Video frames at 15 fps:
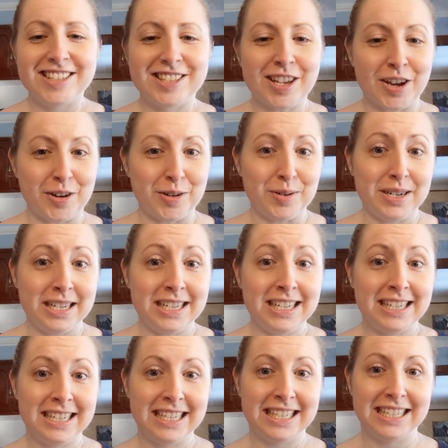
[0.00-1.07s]
So,
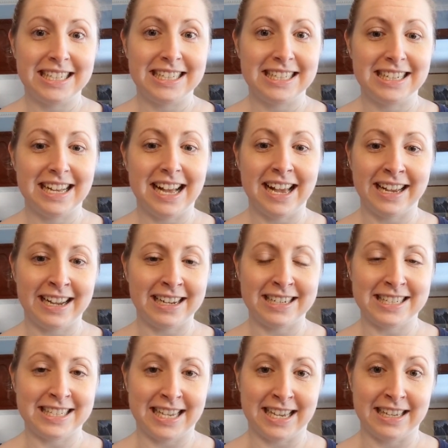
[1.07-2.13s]
I
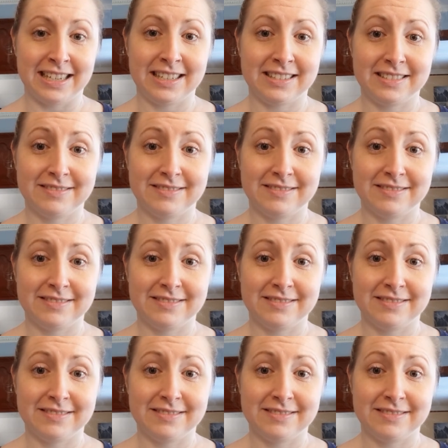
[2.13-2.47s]
gotta say,